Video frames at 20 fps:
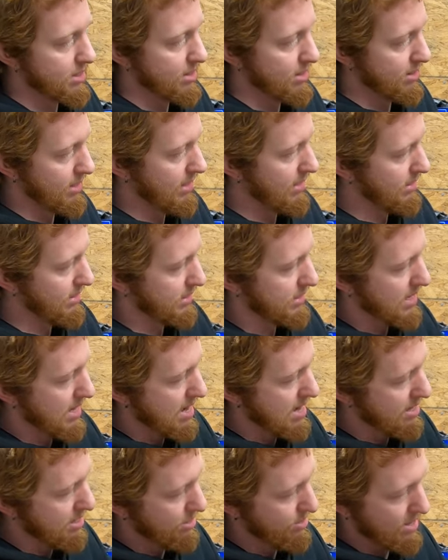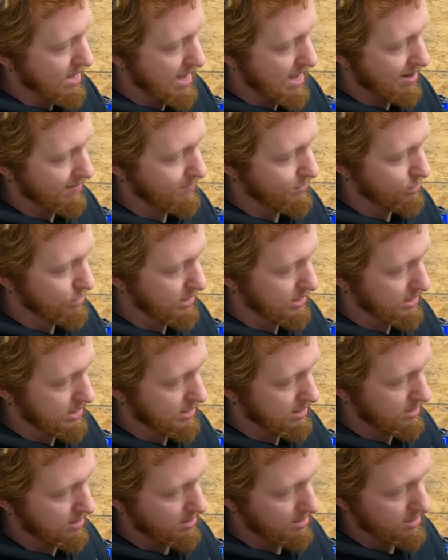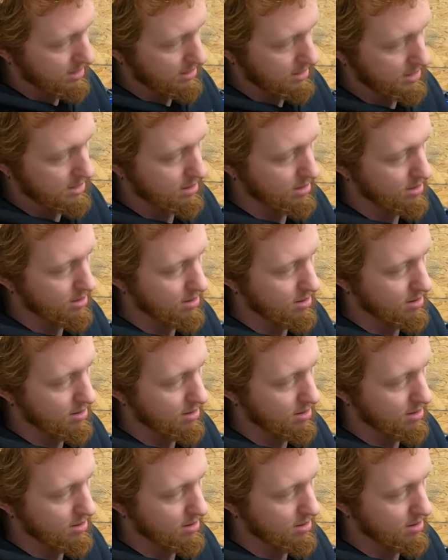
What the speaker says: On the inside you have just this